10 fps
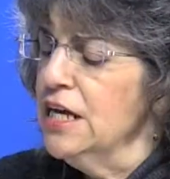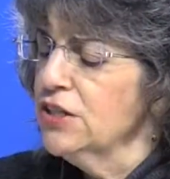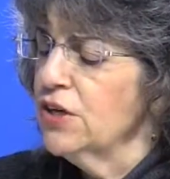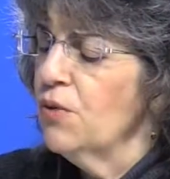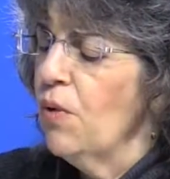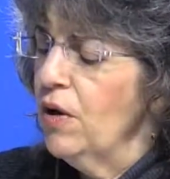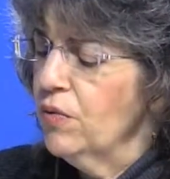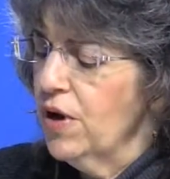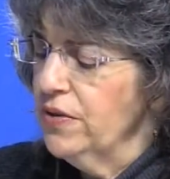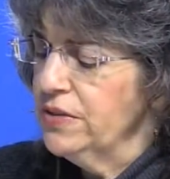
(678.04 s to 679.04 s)
So while
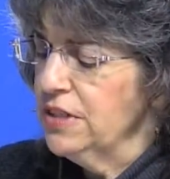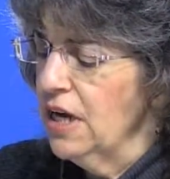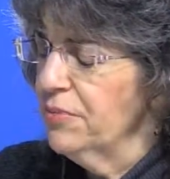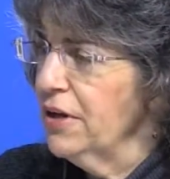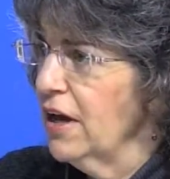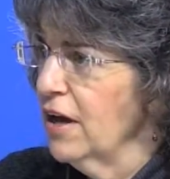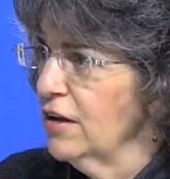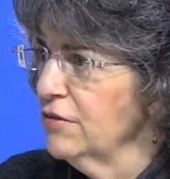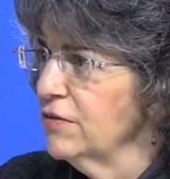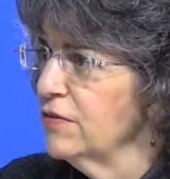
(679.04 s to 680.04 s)
we're on the topic
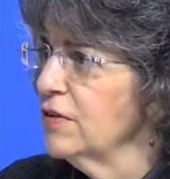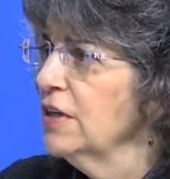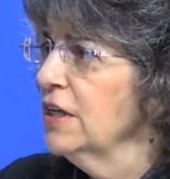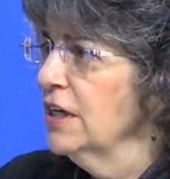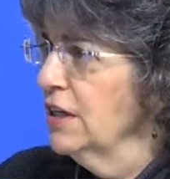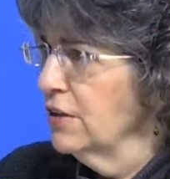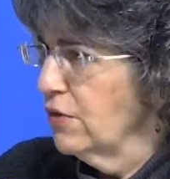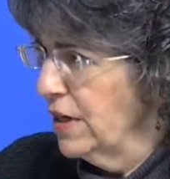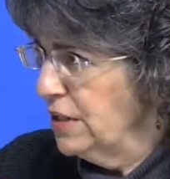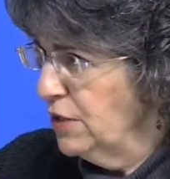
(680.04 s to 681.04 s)
of
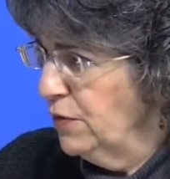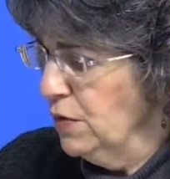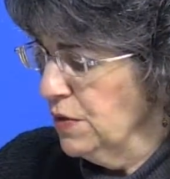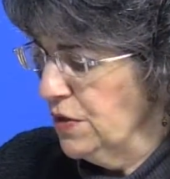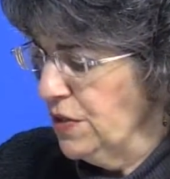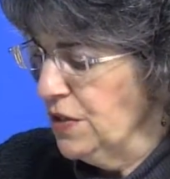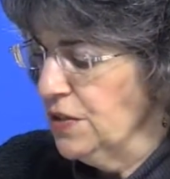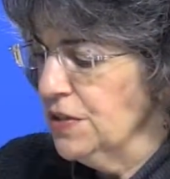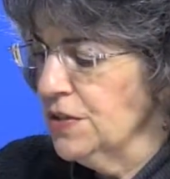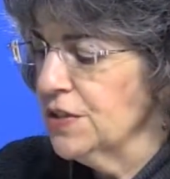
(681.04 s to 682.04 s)
crisis fuel
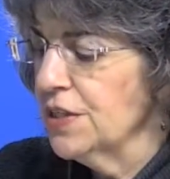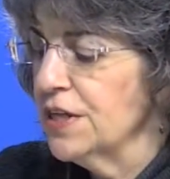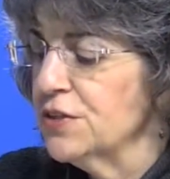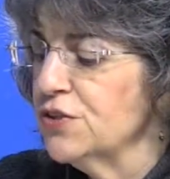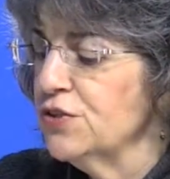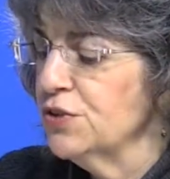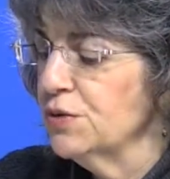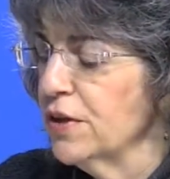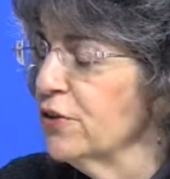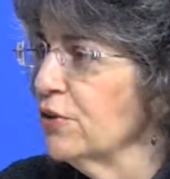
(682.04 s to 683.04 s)
assistance, let's
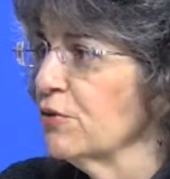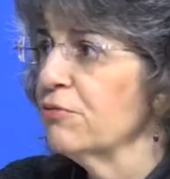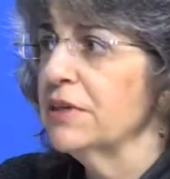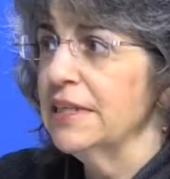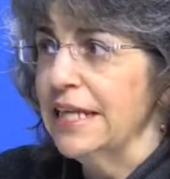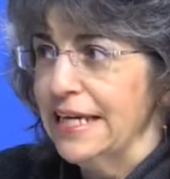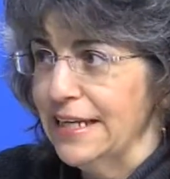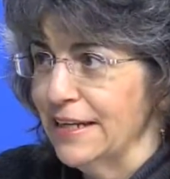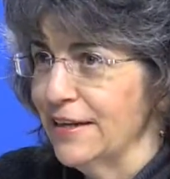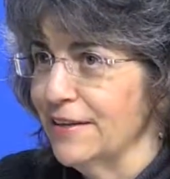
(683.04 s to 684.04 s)
do other
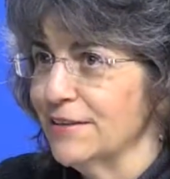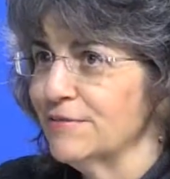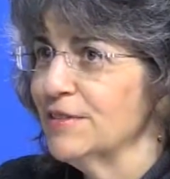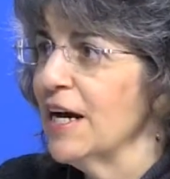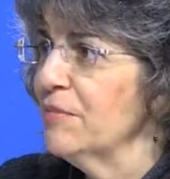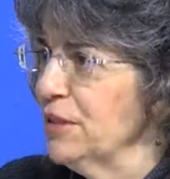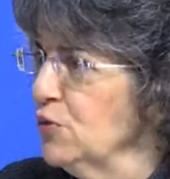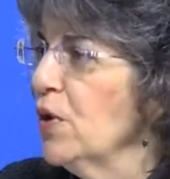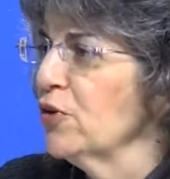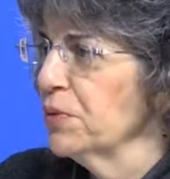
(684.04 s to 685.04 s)
related
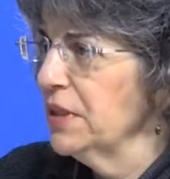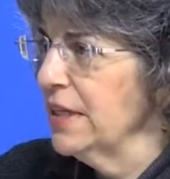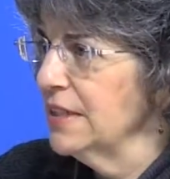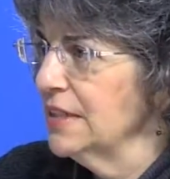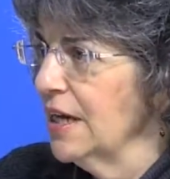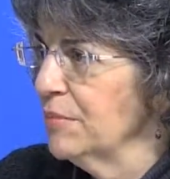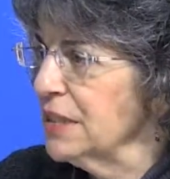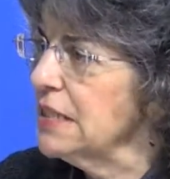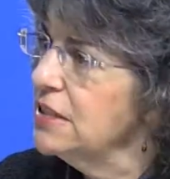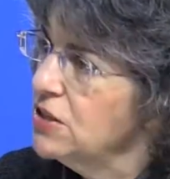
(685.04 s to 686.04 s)
topics, weather-related
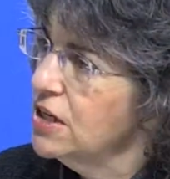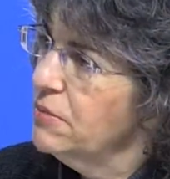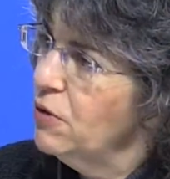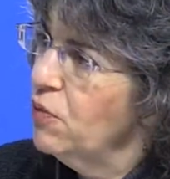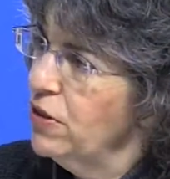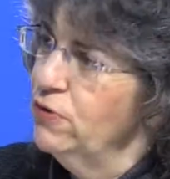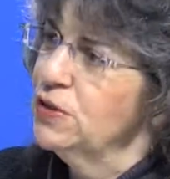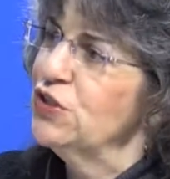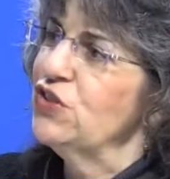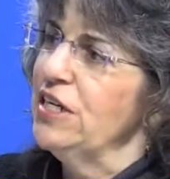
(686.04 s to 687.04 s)
topics. Let's talk about
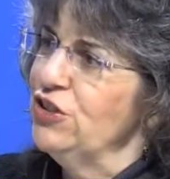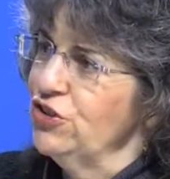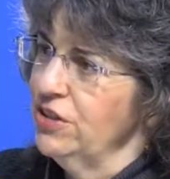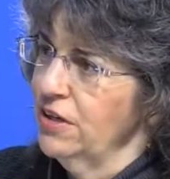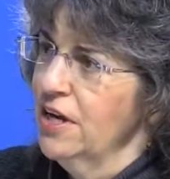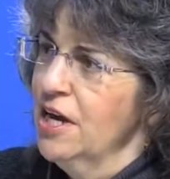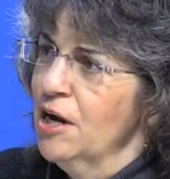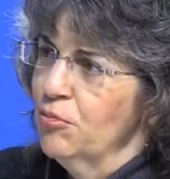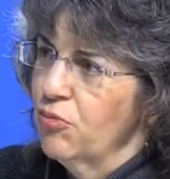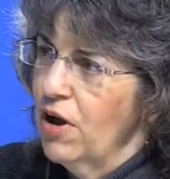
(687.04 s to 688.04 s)
weatherization.
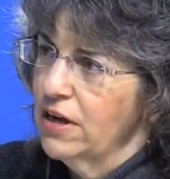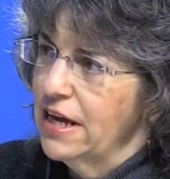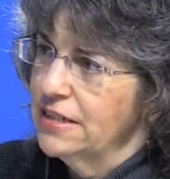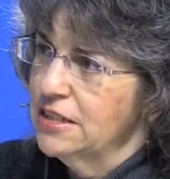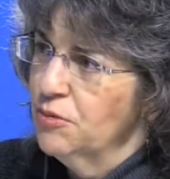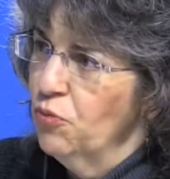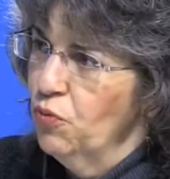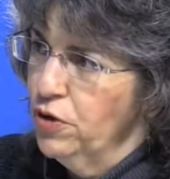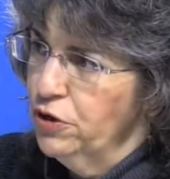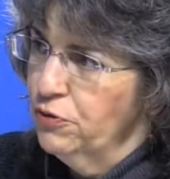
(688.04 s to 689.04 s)
BROC has some
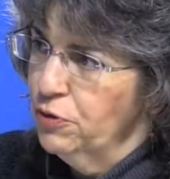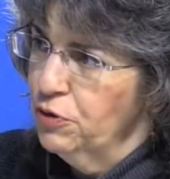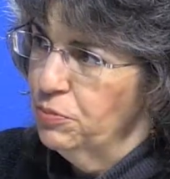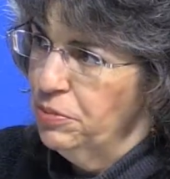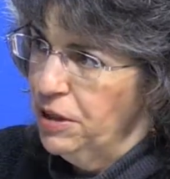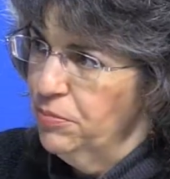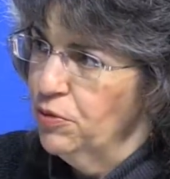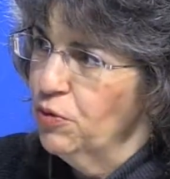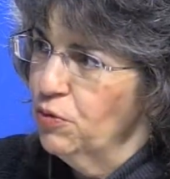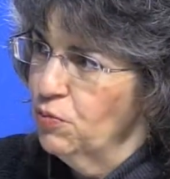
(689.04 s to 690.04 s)
wonderful
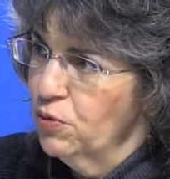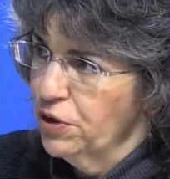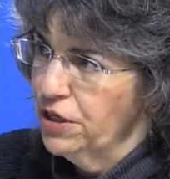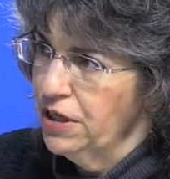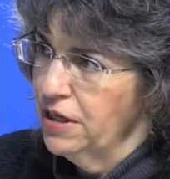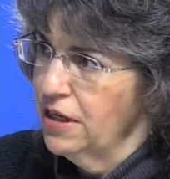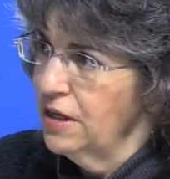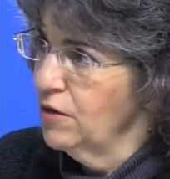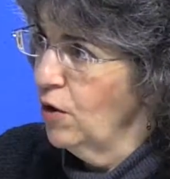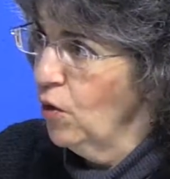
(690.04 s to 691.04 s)
people working
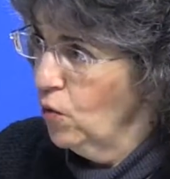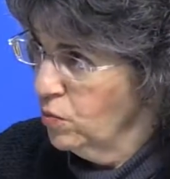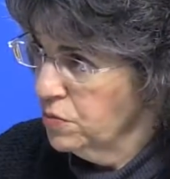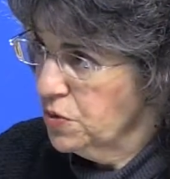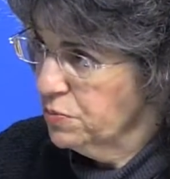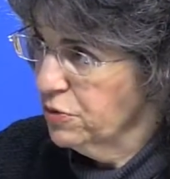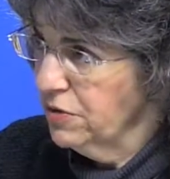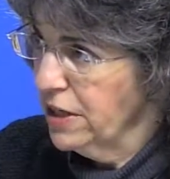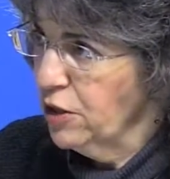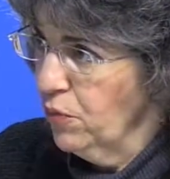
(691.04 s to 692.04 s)
in homes
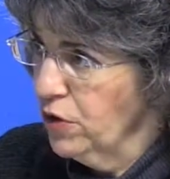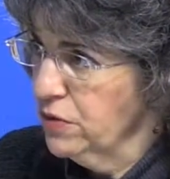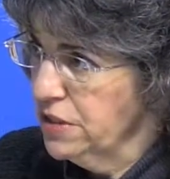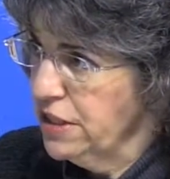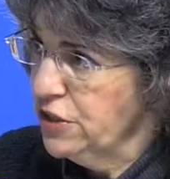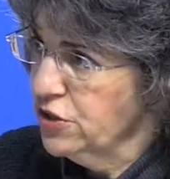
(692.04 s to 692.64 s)
providing weatherization